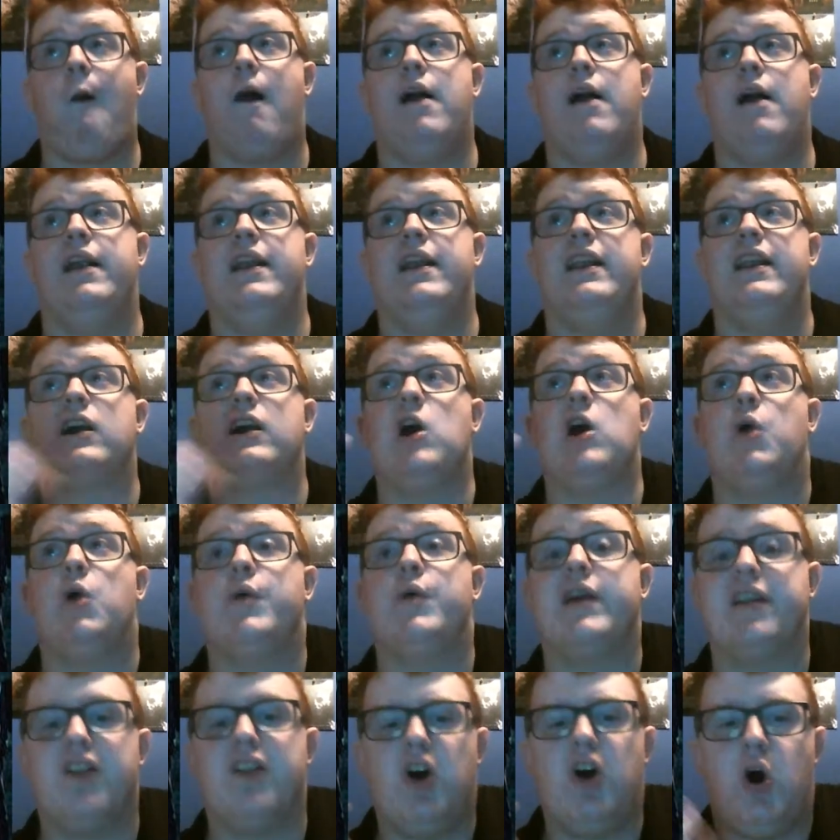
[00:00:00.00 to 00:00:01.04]
And like
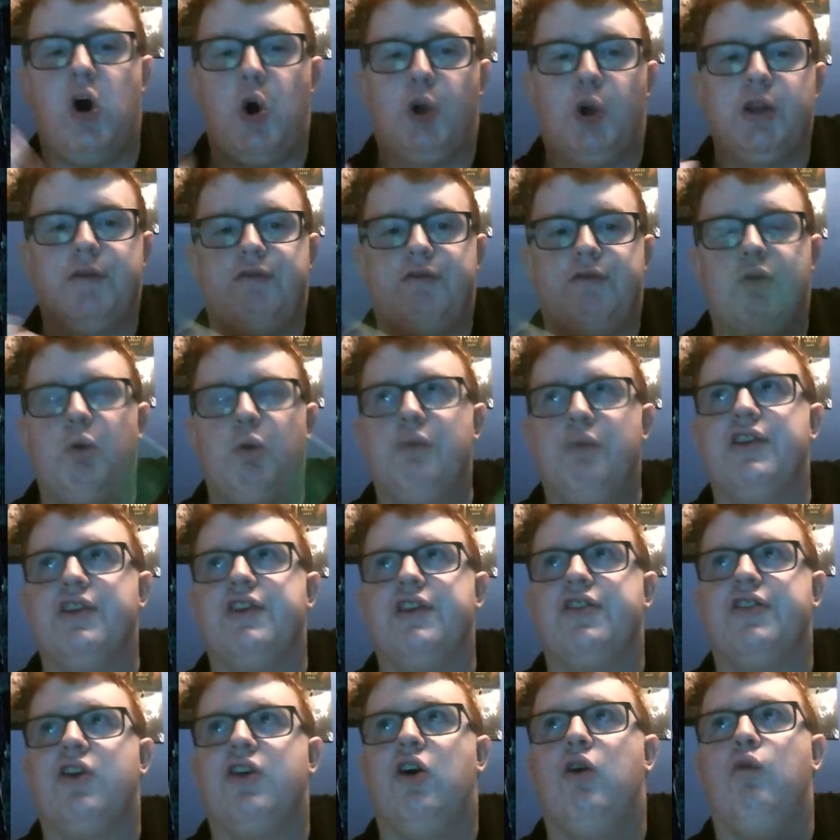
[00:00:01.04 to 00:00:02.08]
always, all the
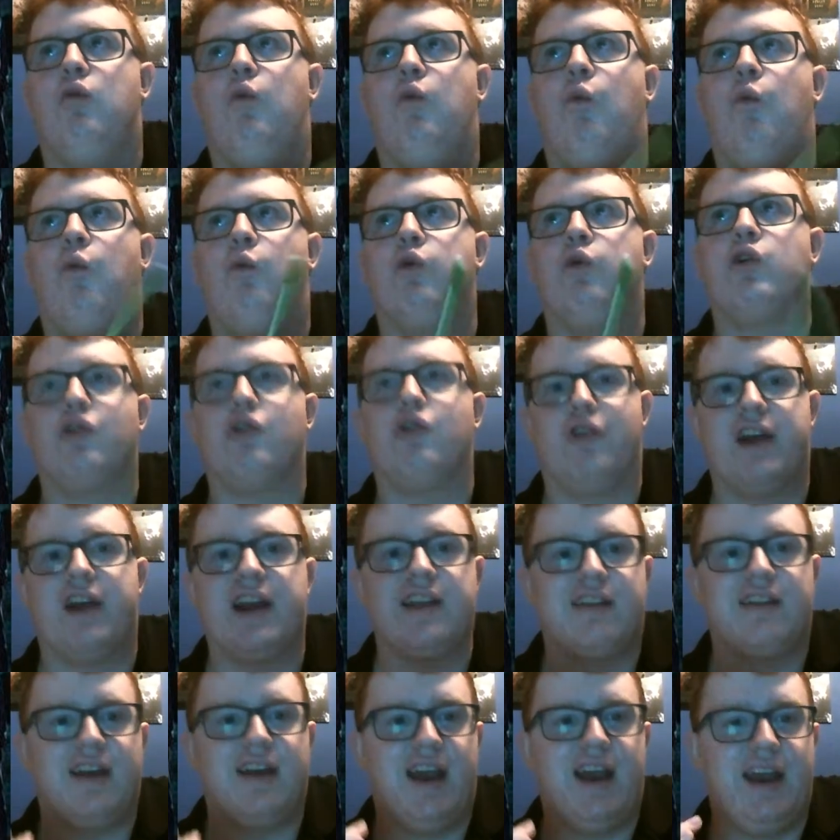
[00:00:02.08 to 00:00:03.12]
performances are
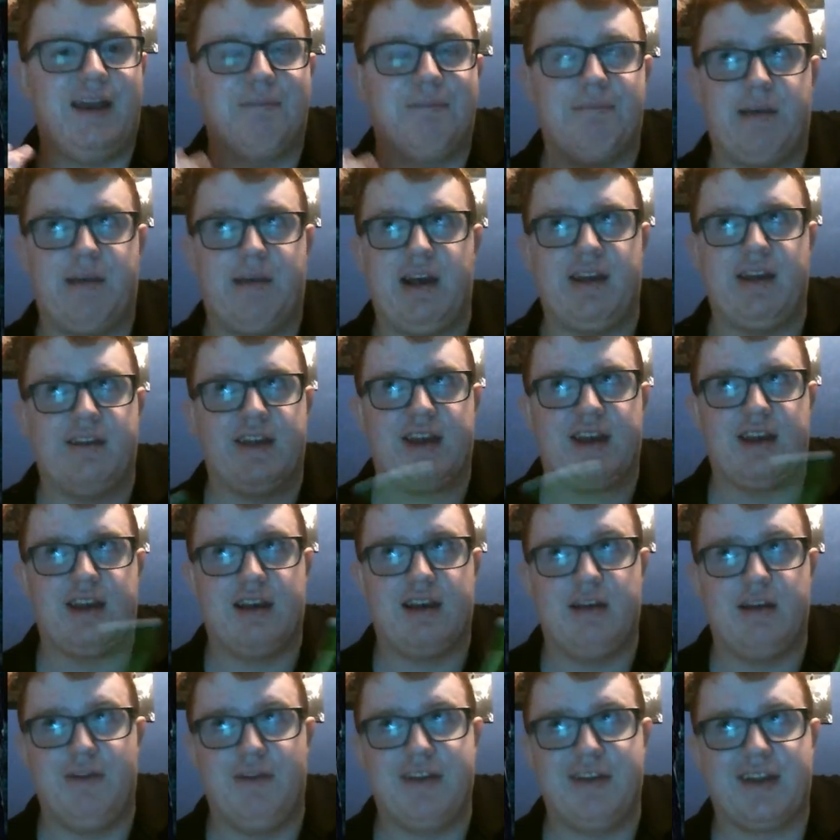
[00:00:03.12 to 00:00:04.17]
great and amazing.
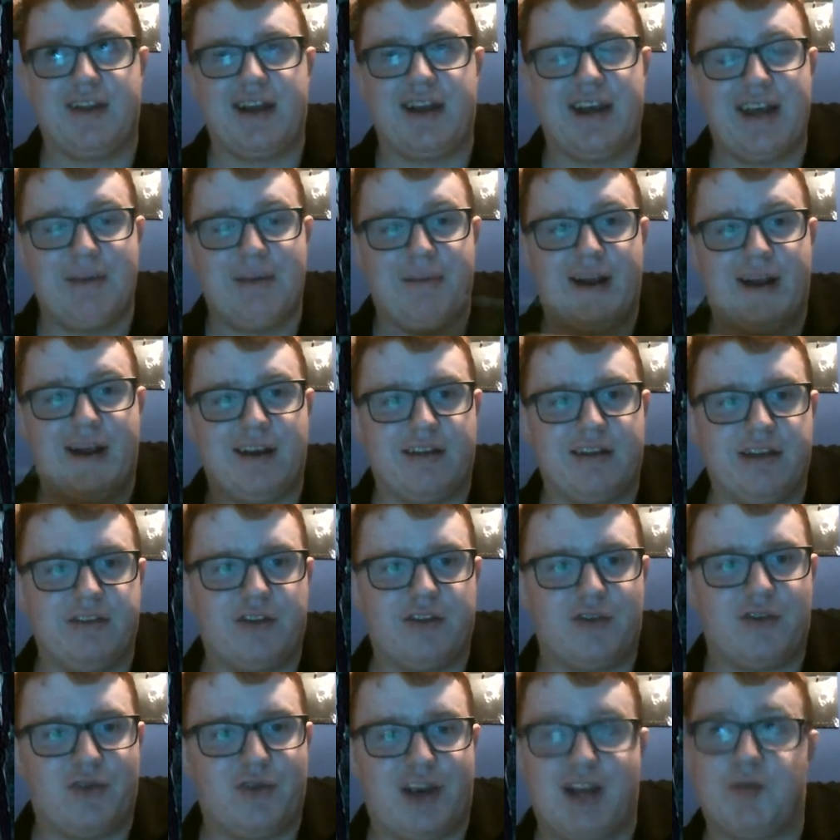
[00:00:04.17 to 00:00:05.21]
Once again, everybody looks
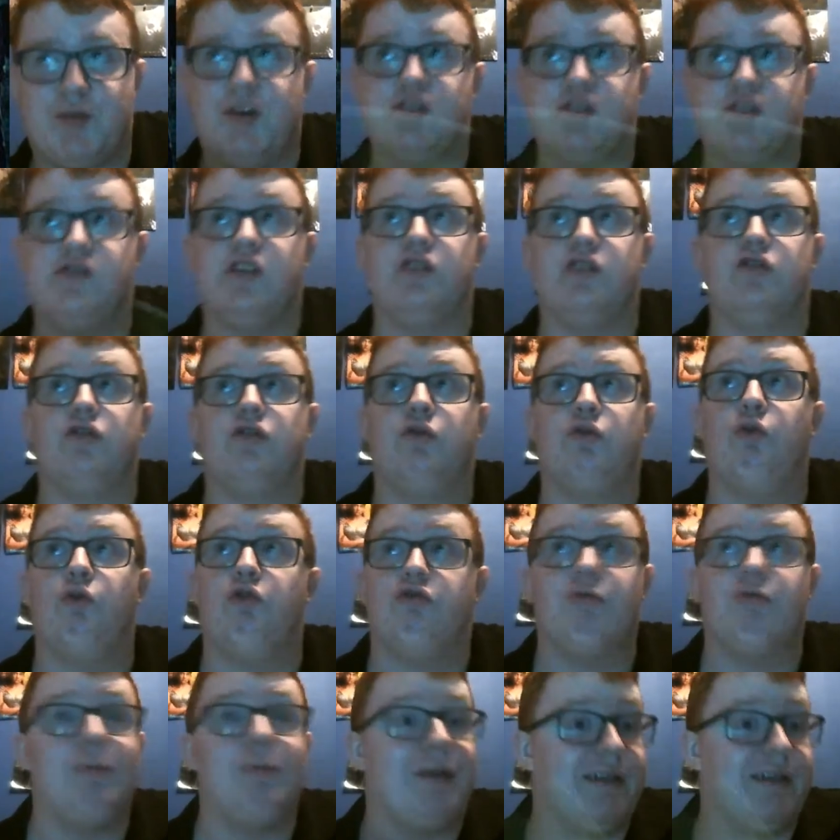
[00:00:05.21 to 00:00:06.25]
great, especially of
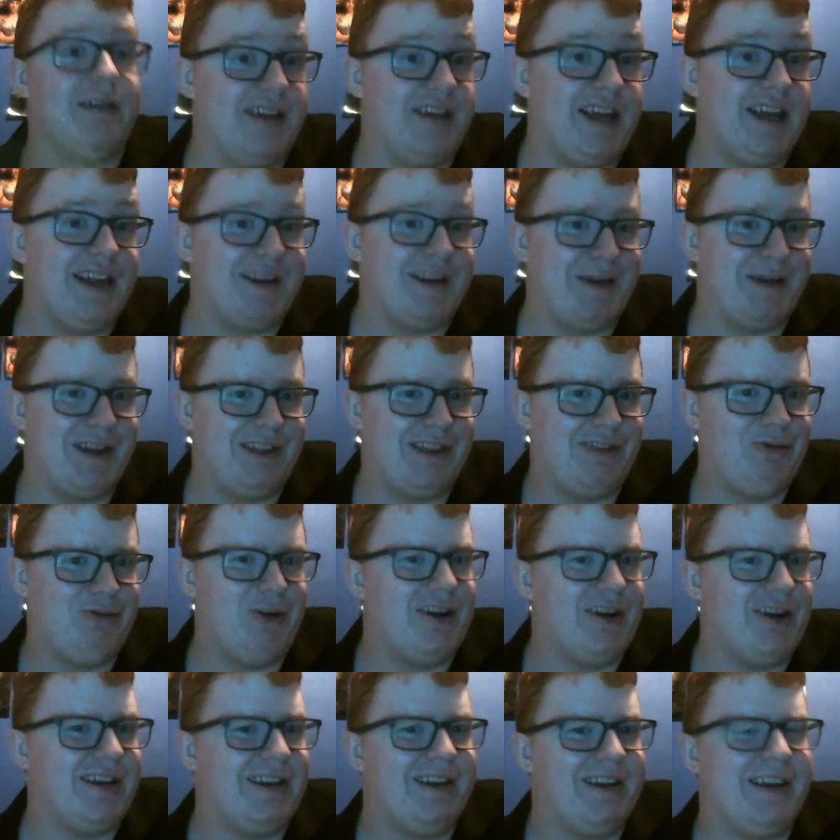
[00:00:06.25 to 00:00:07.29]
course we mean Lee. They
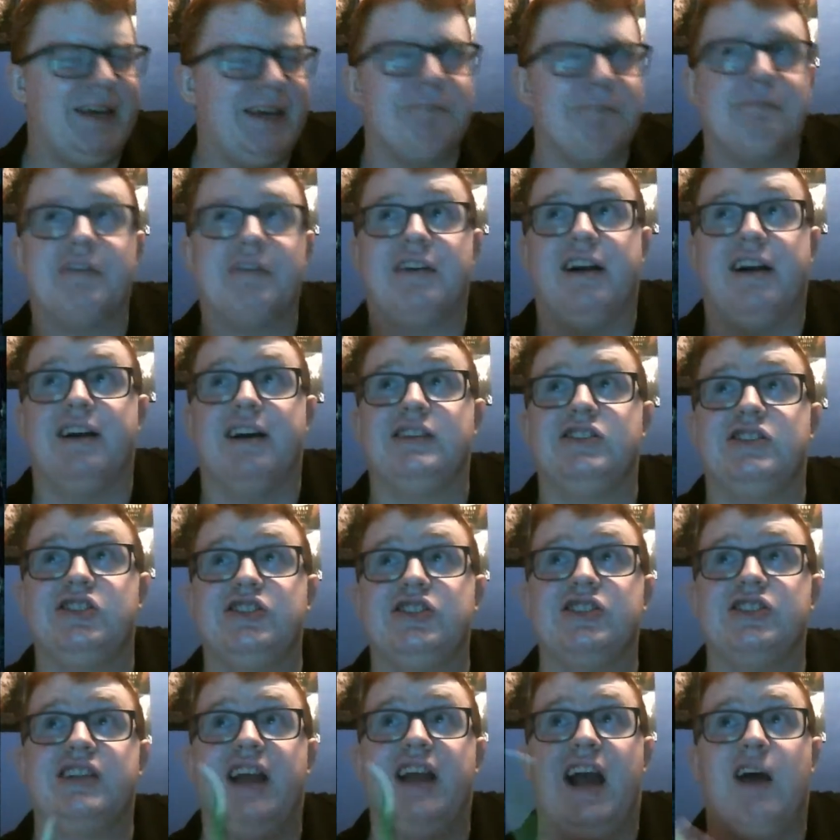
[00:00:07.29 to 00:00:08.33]
really keep
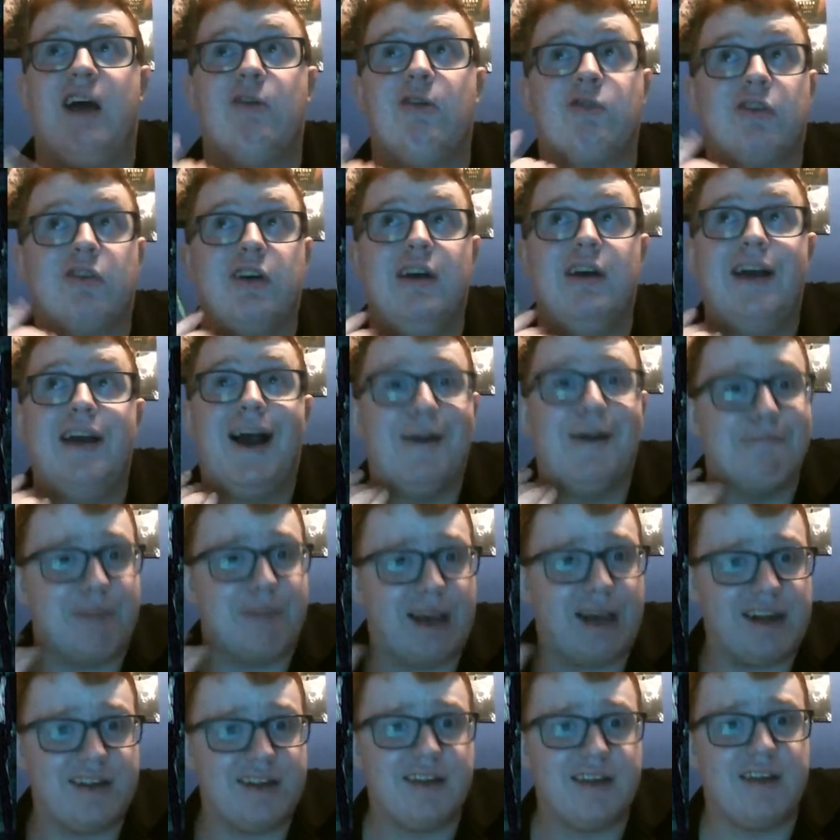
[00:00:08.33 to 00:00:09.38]
gushing on how
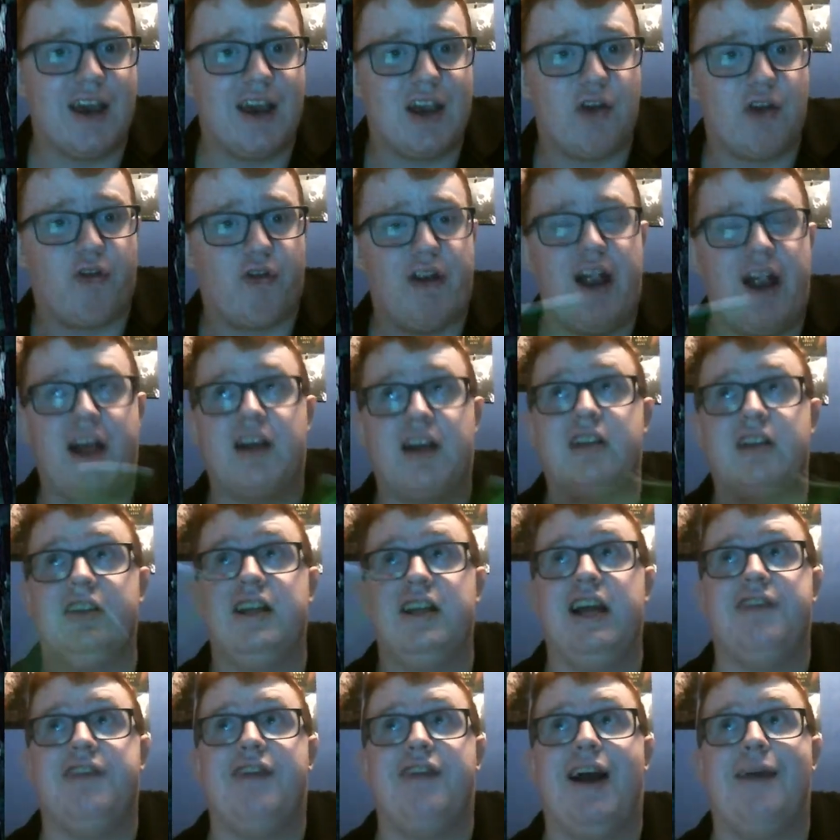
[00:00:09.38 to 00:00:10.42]
amazing Daniel
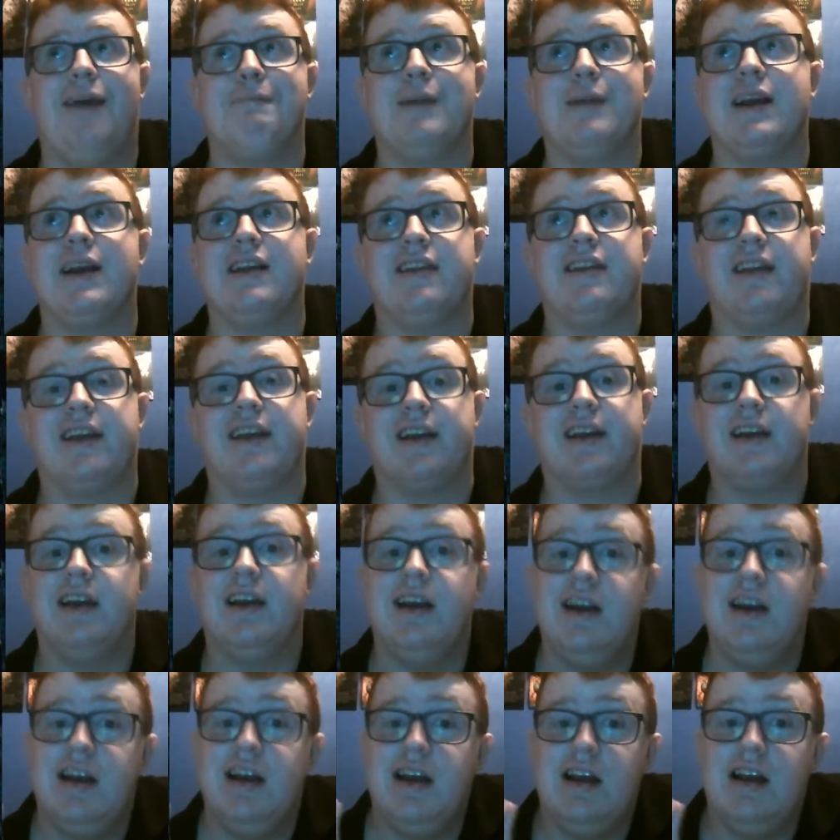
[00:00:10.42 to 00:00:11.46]
Radcliffe, how amazing
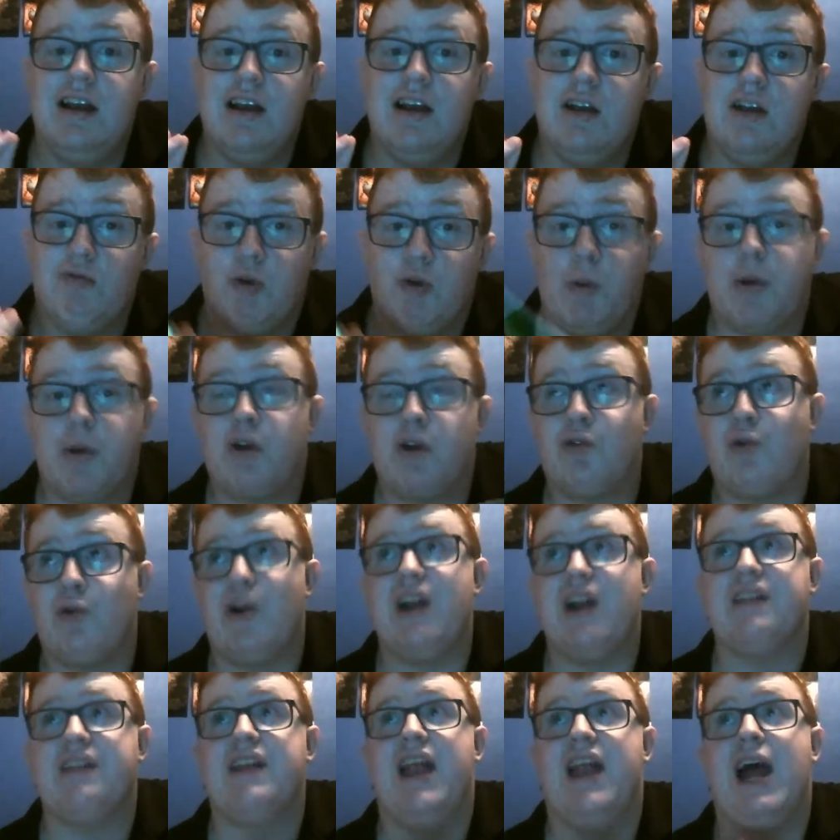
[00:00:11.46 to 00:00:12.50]
Rupert
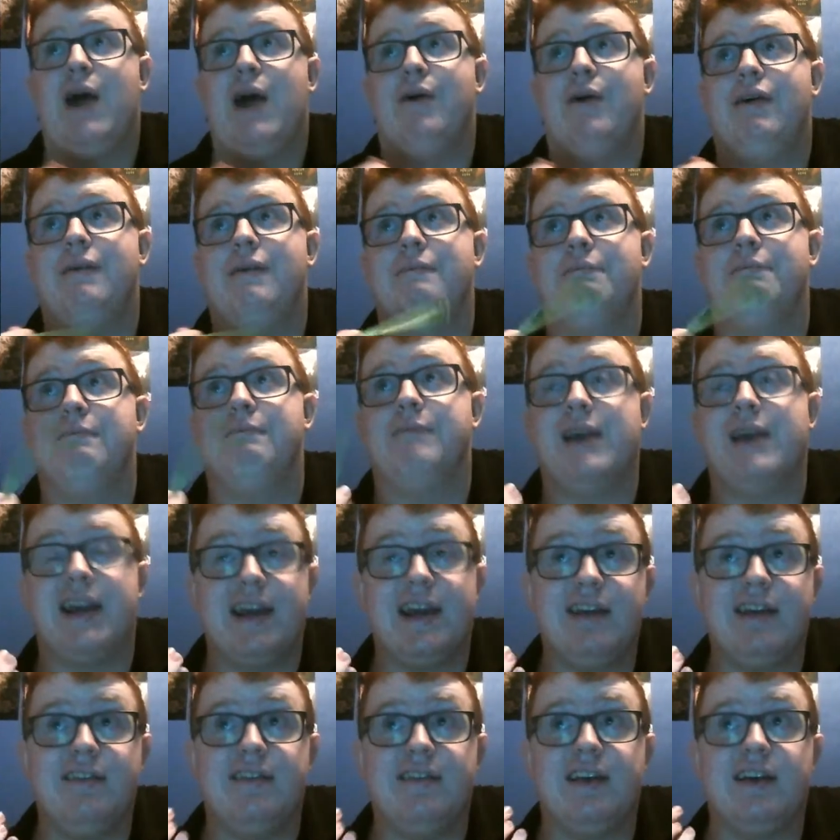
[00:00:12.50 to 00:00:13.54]
Grint, and how
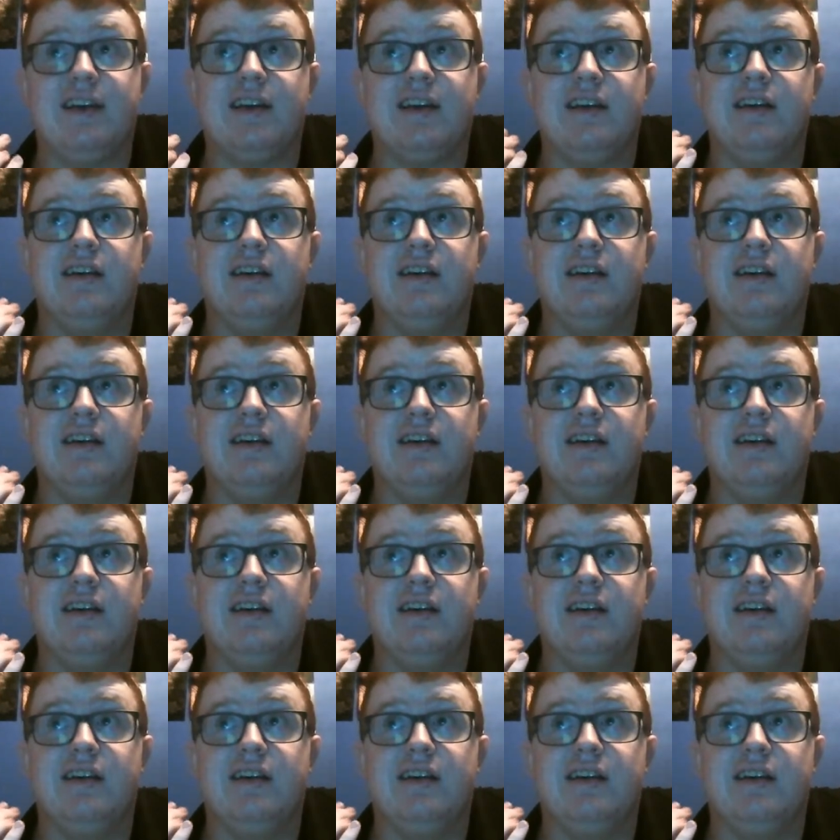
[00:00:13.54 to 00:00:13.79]
amazing